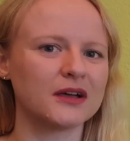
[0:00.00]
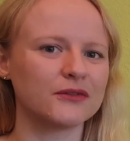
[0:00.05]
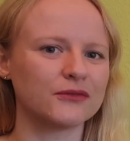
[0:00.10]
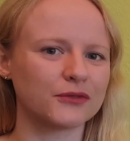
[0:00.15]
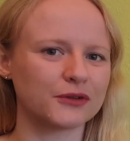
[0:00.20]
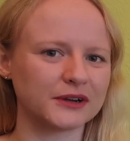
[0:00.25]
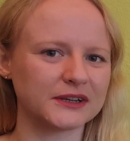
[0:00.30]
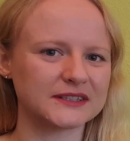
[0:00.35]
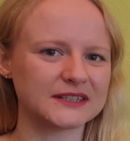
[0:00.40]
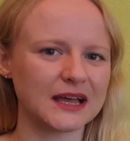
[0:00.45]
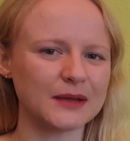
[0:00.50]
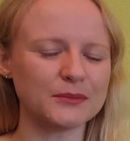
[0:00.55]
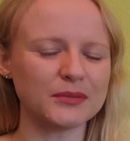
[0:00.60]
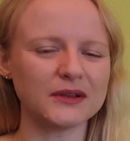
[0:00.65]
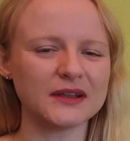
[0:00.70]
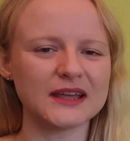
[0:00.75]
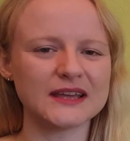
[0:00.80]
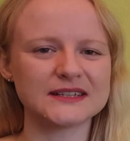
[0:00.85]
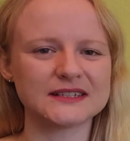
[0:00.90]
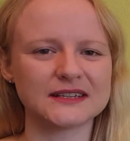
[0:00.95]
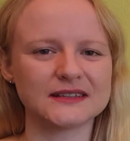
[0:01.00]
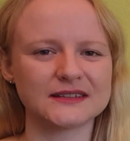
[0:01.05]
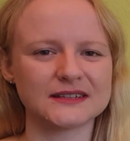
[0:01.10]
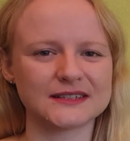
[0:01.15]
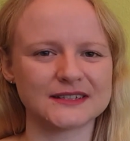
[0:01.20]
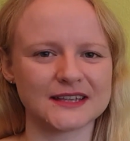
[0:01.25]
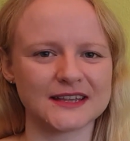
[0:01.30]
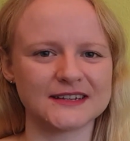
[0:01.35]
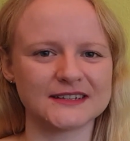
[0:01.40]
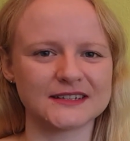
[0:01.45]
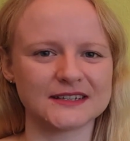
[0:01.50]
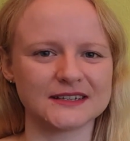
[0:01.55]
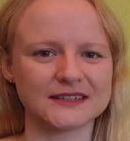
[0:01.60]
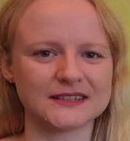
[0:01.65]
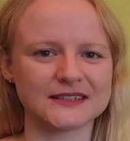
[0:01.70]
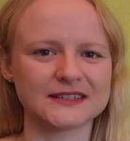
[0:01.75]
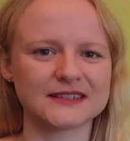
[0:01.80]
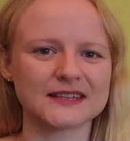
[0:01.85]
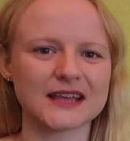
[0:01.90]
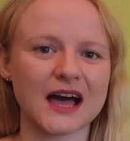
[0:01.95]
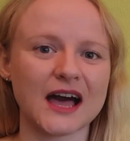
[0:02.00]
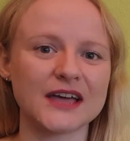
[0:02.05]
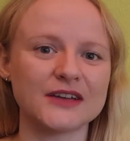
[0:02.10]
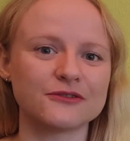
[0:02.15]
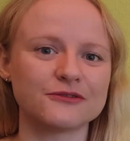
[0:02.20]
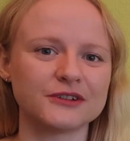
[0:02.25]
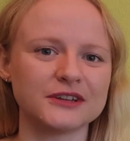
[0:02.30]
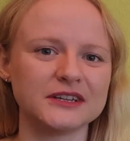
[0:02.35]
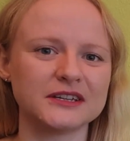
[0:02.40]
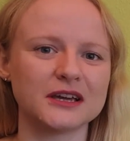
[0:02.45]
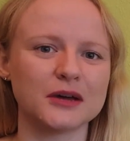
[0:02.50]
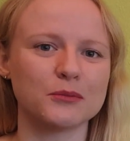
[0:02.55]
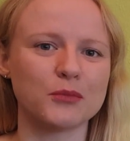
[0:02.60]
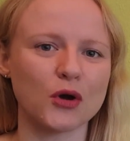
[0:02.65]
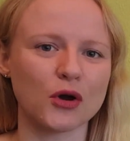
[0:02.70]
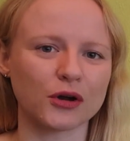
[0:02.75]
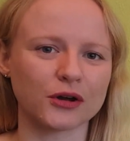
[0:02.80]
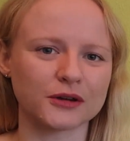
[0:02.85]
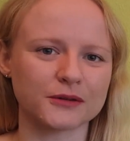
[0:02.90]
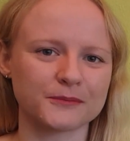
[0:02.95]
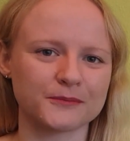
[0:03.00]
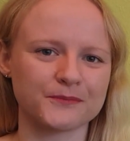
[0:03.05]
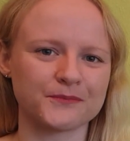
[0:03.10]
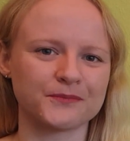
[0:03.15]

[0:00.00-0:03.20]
for example as in the sentence, I read a book.